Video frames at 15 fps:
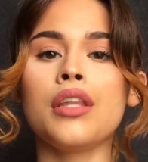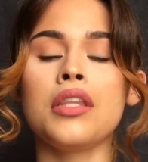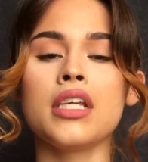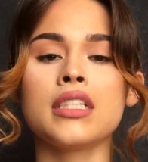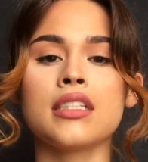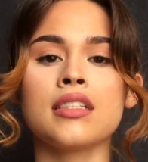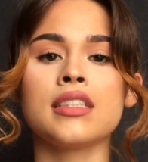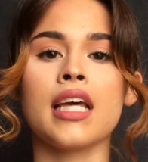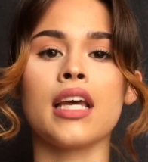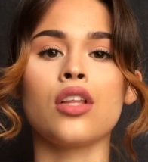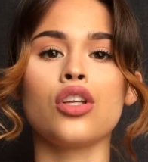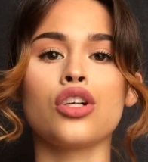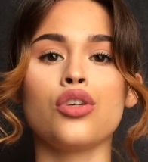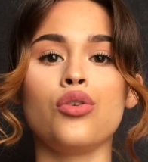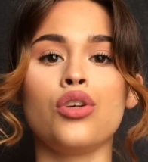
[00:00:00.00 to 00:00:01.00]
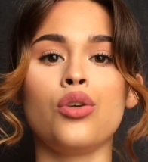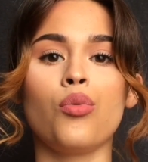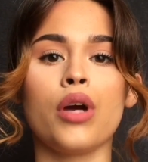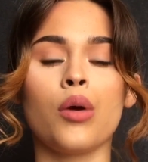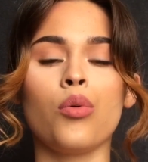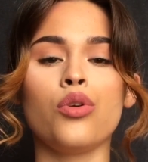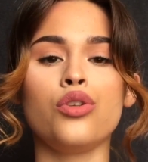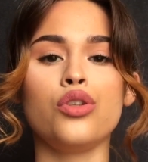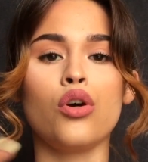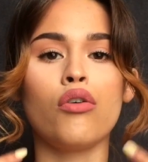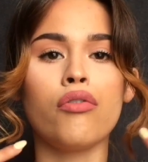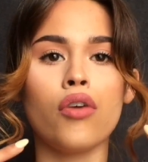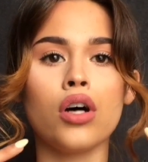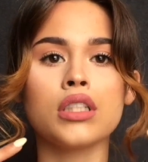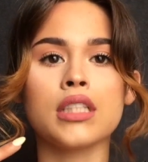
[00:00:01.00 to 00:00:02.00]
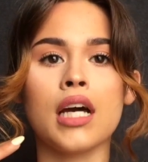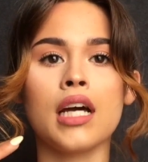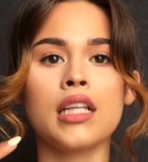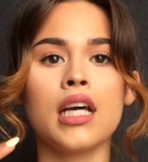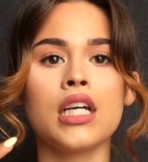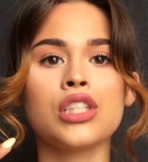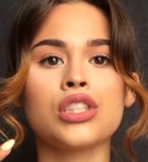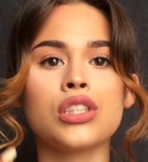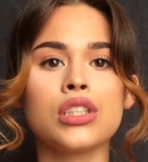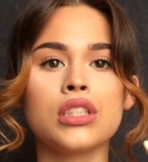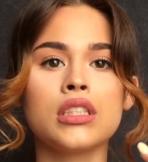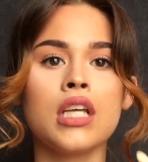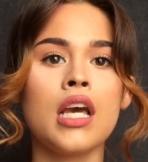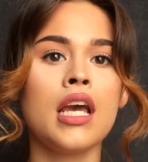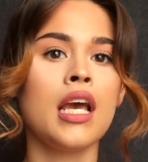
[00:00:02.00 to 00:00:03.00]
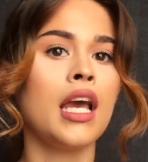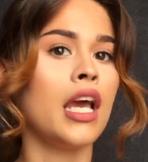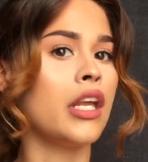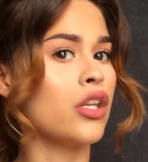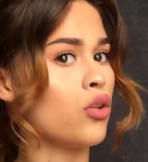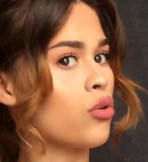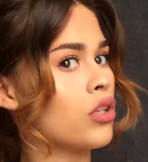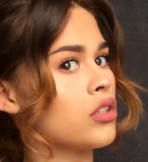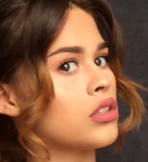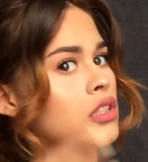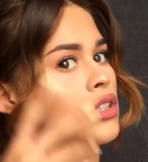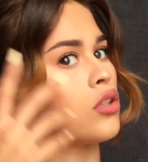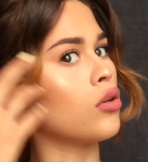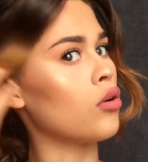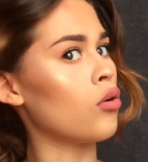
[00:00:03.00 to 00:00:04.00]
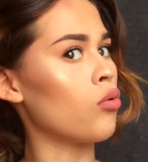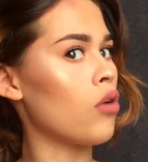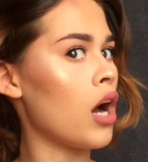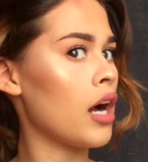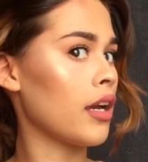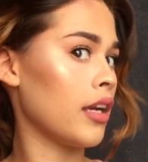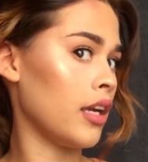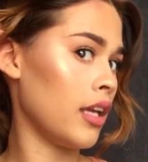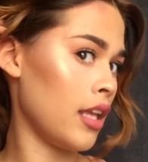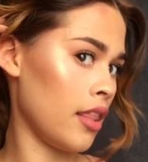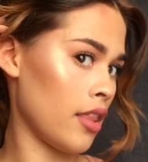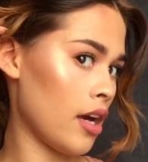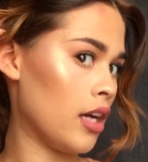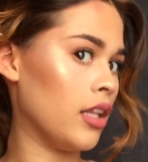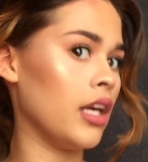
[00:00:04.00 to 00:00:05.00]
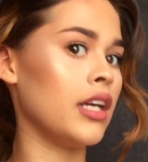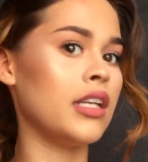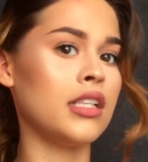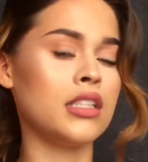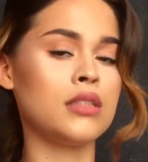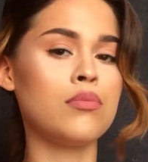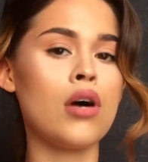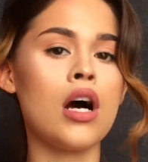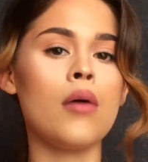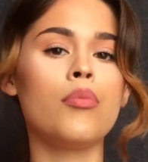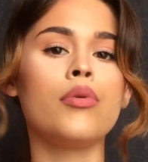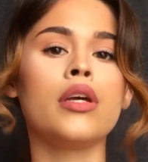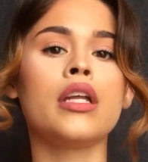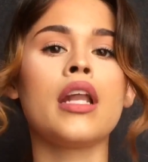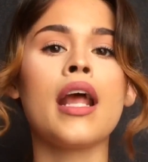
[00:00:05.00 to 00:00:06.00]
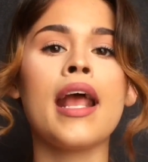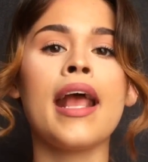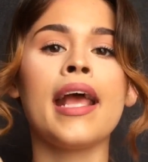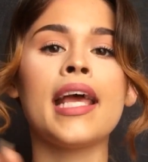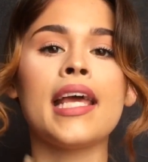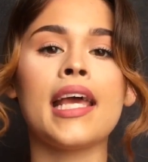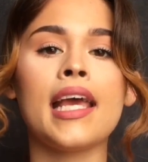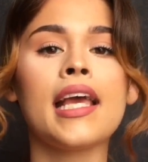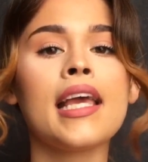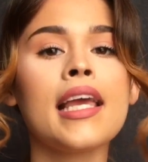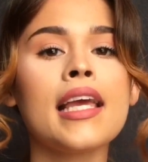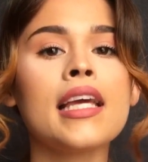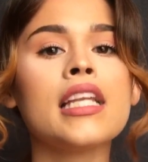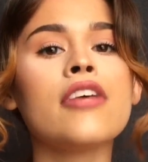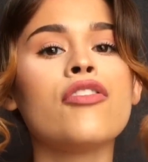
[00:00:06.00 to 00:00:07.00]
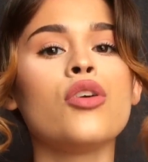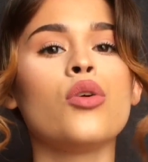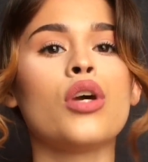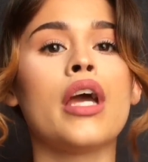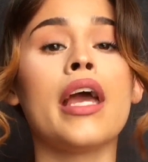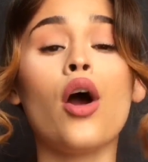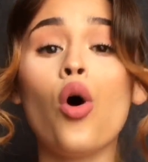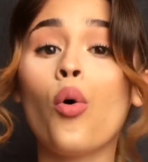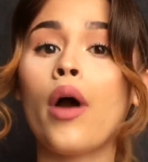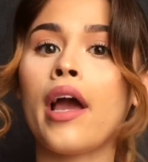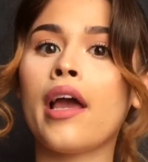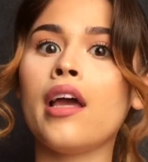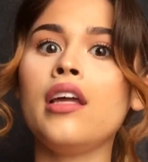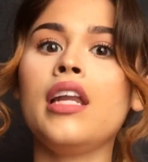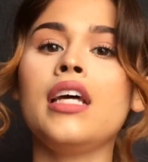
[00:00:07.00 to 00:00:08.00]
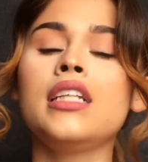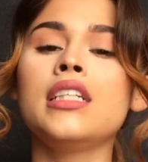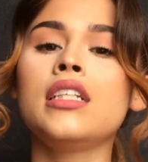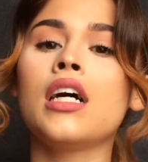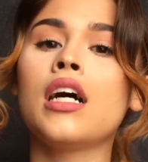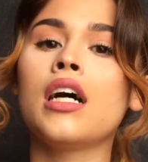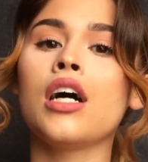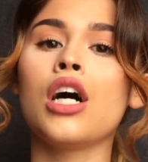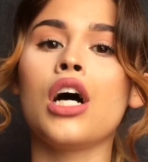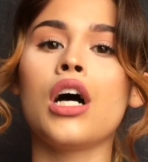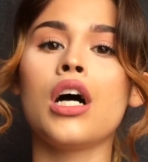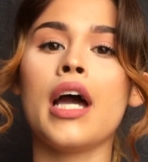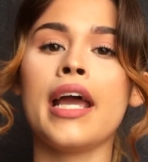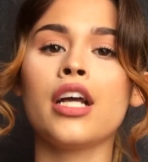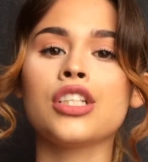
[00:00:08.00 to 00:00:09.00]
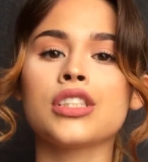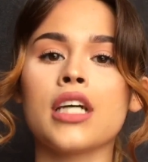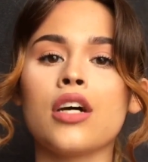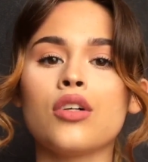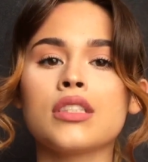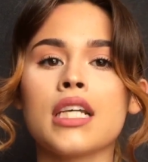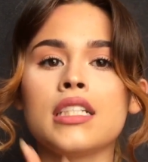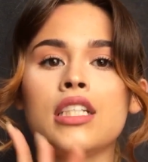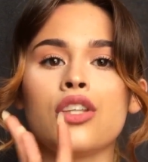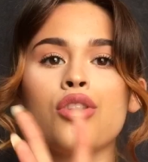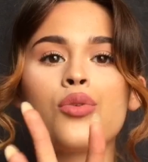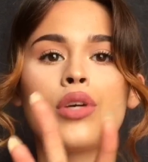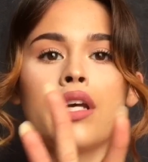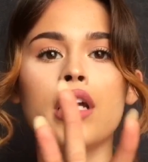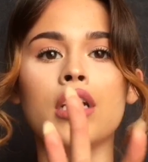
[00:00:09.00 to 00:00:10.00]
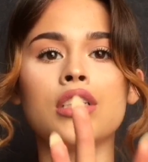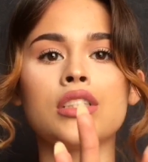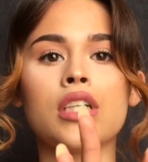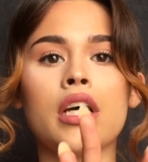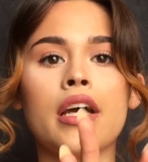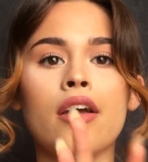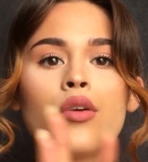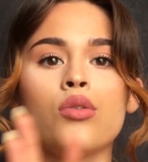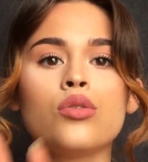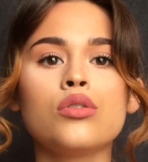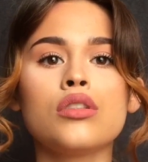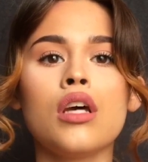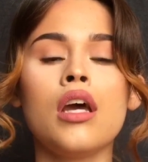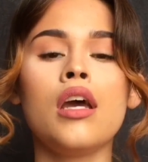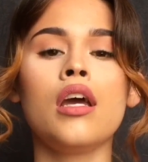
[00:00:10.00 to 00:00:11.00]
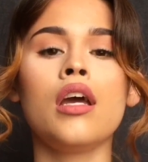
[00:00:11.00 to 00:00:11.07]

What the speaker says: this is a look you can wear with no false eyelashes, and you can still rock it, and the highlight is popping. And if you, and I did hairstyles. I did 3 hairstyles,